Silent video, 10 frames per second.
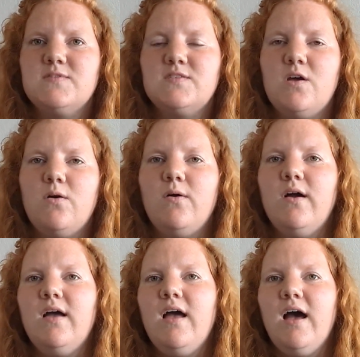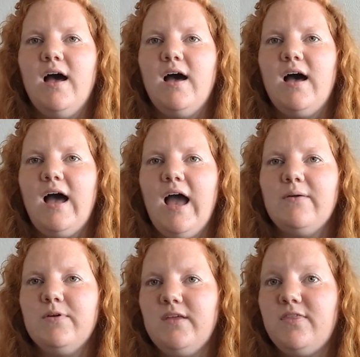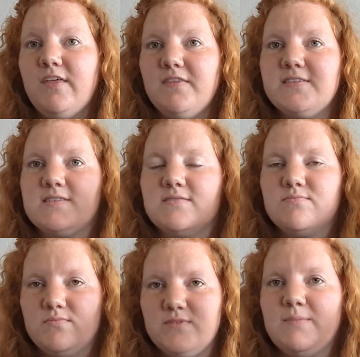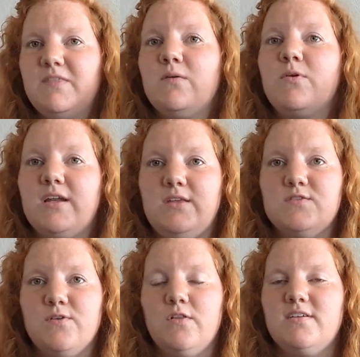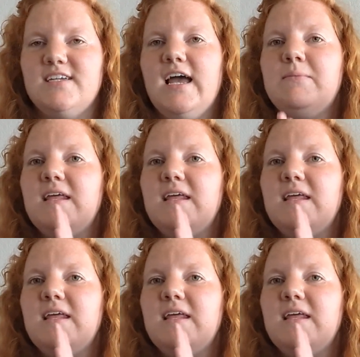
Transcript: So I really think this is something that we're going to use for a long time.